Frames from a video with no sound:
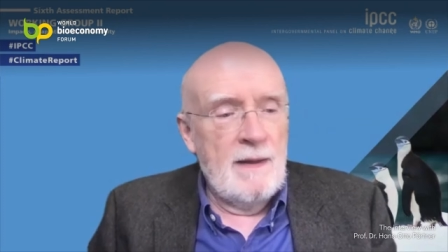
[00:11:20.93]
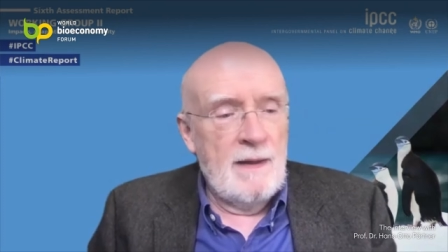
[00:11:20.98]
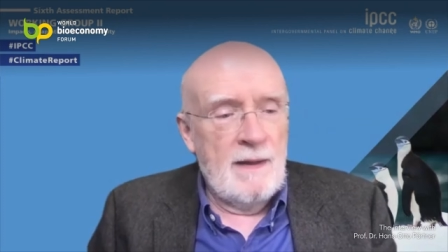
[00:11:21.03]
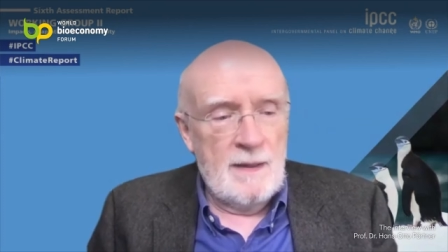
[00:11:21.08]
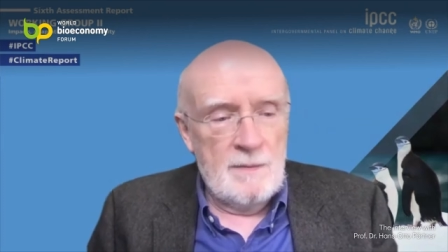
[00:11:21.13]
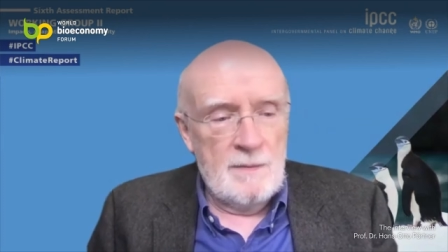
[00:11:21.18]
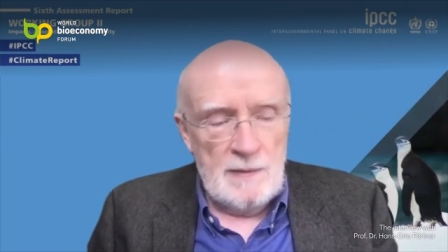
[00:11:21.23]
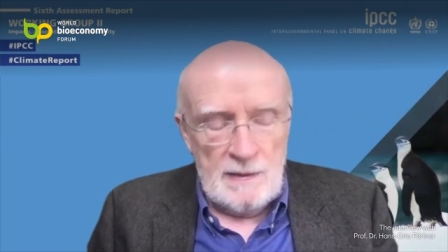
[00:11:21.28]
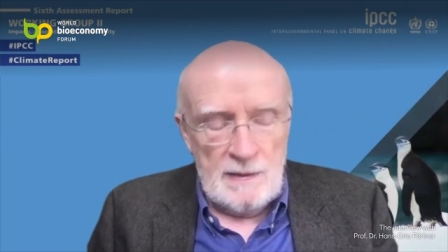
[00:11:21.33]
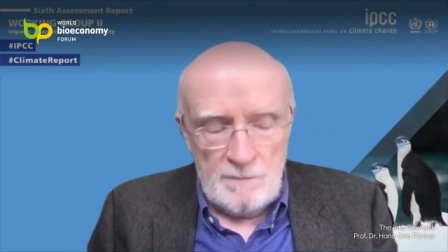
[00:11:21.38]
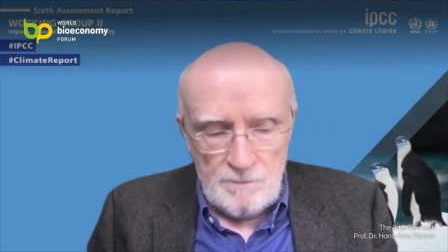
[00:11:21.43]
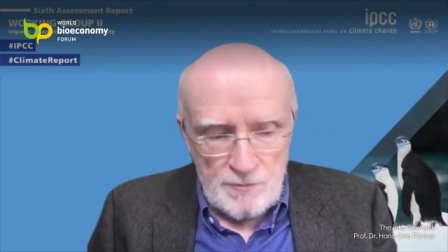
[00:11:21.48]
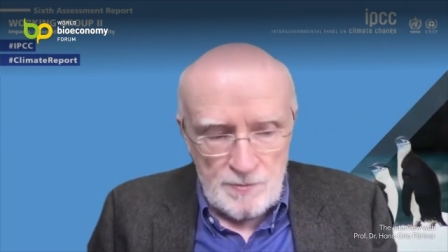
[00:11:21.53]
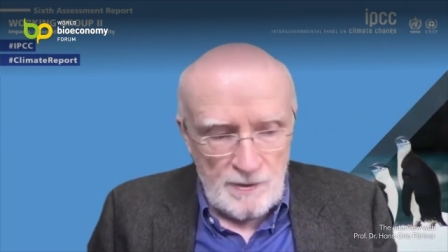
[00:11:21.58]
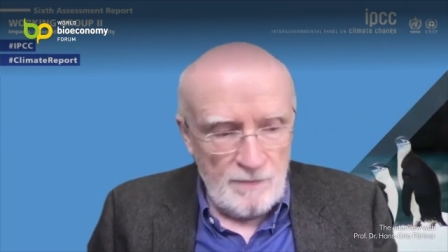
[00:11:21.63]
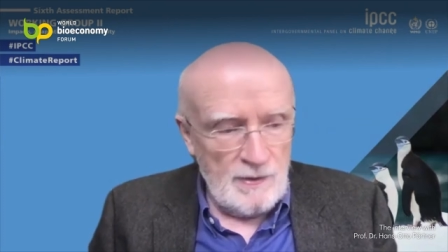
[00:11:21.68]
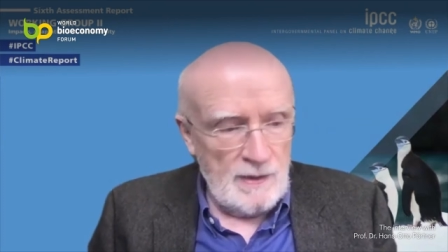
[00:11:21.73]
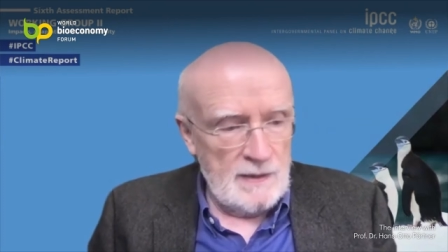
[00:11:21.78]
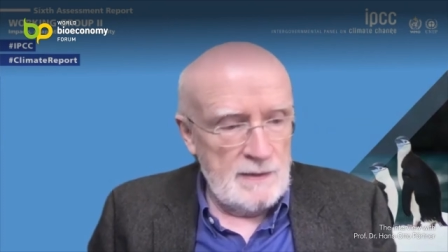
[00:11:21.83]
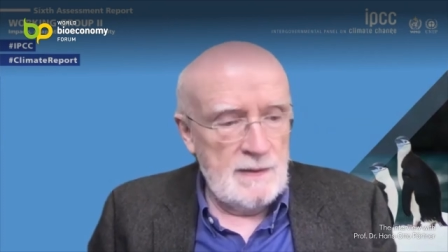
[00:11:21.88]
I mean,
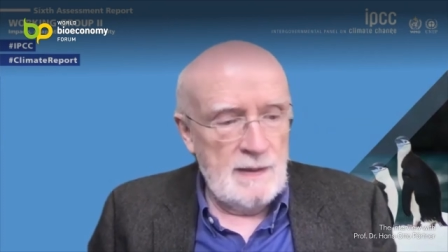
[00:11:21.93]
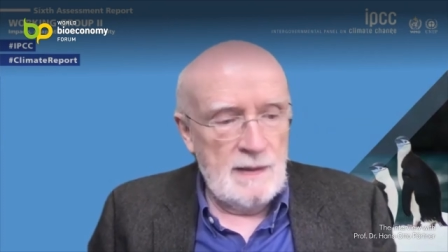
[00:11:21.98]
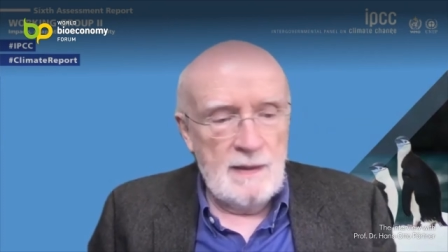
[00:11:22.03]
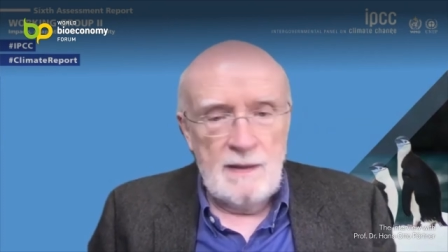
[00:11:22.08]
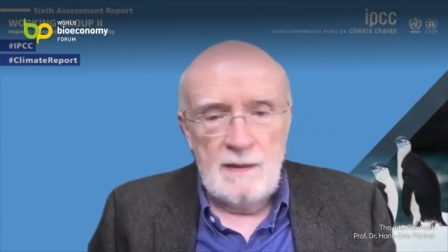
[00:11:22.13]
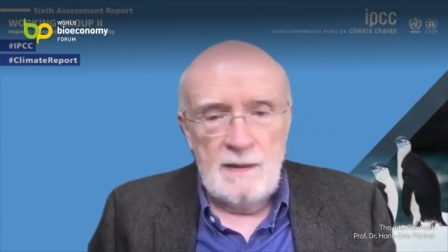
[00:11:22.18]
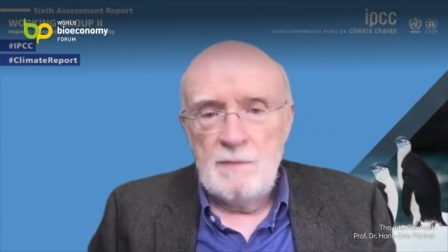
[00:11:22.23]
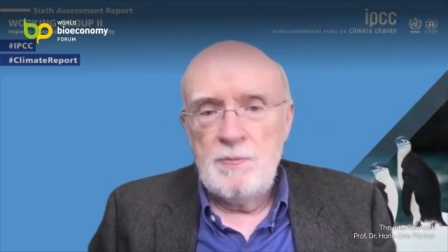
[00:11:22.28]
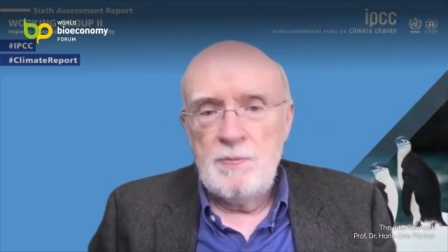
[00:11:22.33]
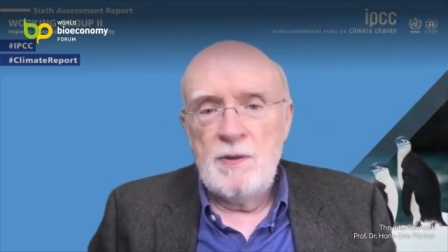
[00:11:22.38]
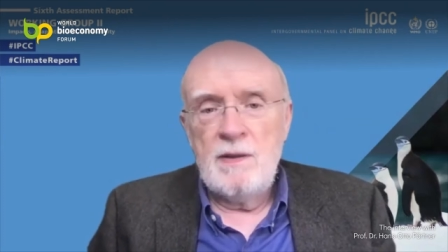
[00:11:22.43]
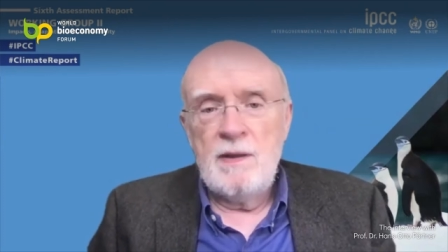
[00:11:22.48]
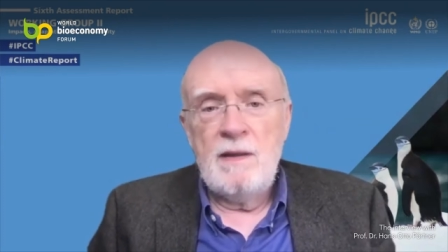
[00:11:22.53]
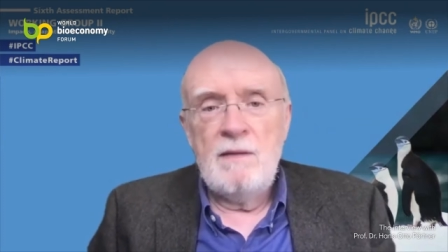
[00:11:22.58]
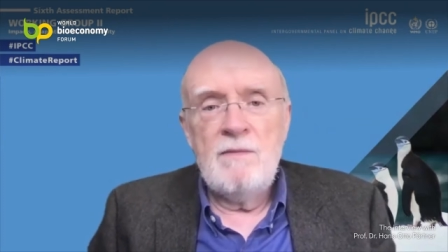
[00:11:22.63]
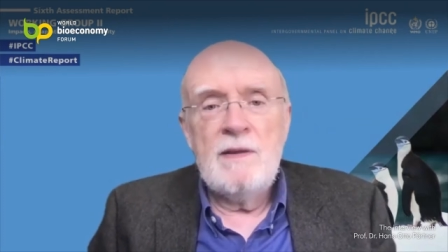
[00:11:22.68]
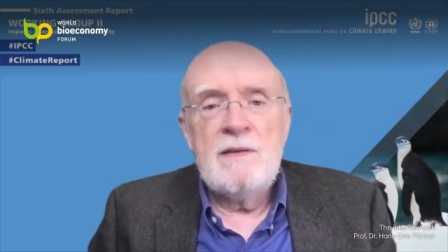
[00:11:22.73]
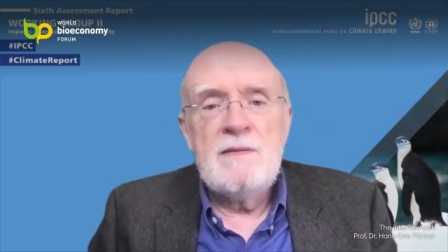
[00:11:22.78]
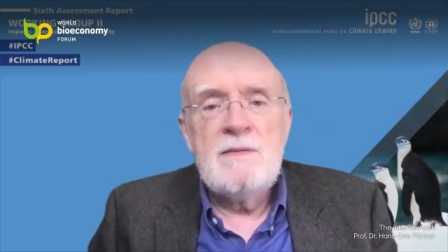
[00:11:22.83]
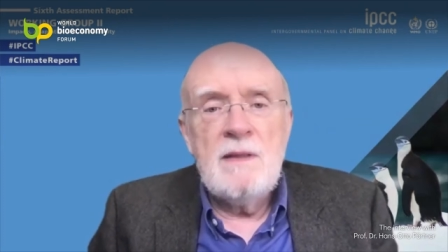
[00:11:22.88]
preventing anybody
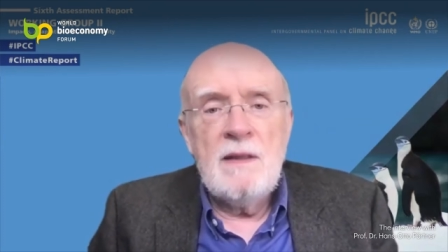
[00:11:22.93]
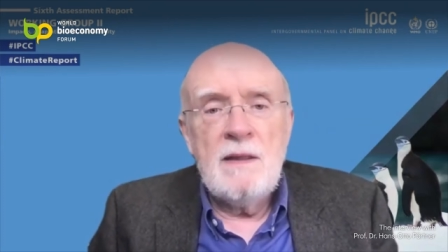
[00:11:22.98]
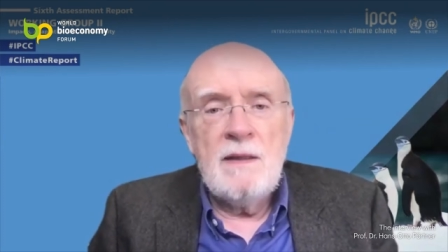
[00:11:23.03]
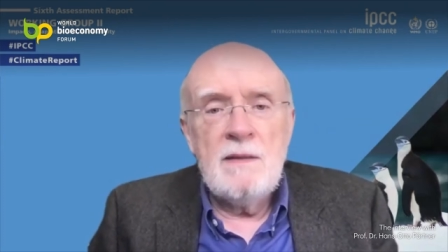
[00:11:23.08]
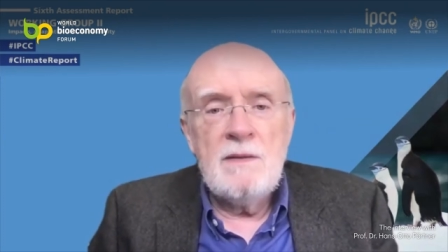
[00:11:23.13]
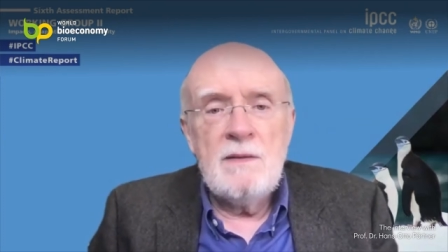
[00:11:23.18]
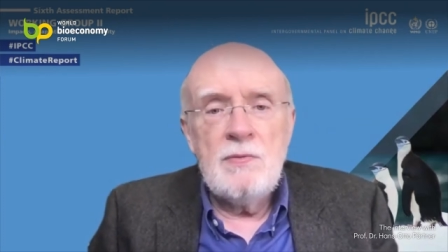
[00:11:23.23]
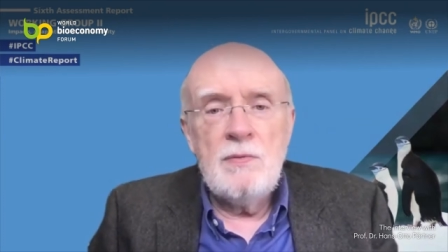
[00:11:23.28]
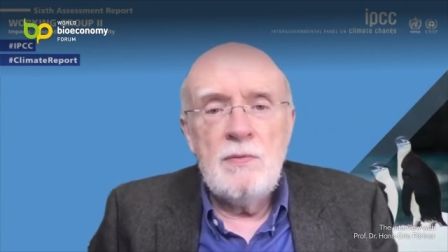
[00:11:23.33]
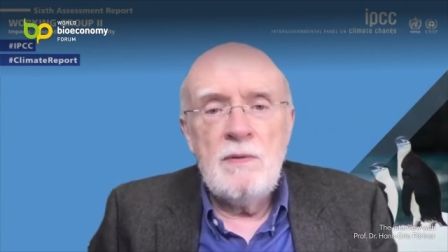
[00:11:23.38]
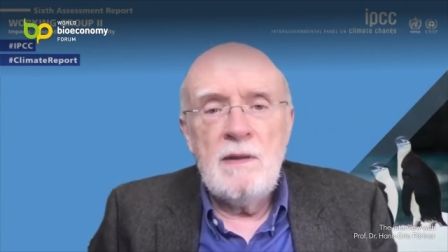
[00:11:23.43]
investing into